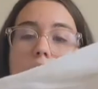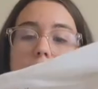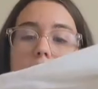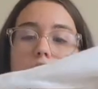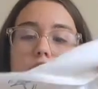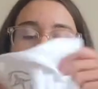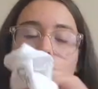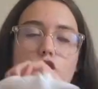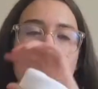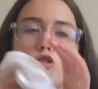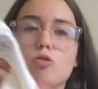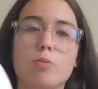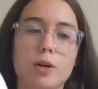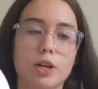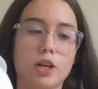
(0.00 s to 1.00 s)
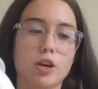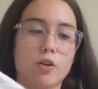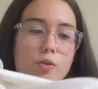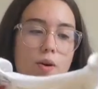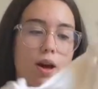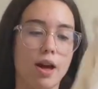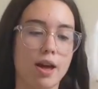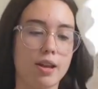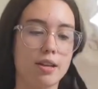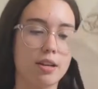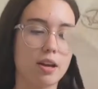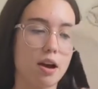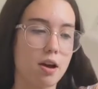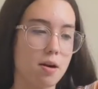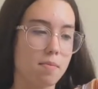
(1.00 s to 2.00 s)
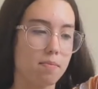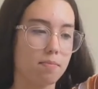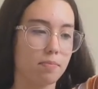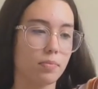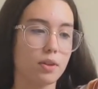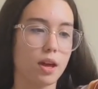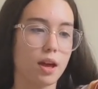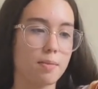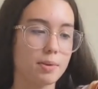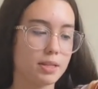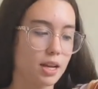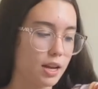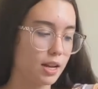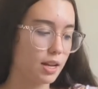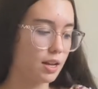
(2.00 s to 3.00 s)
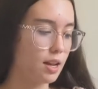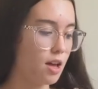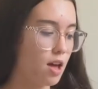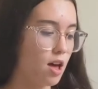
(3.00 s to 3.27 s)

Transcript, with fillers: and it's just super cute and um, I'm excited.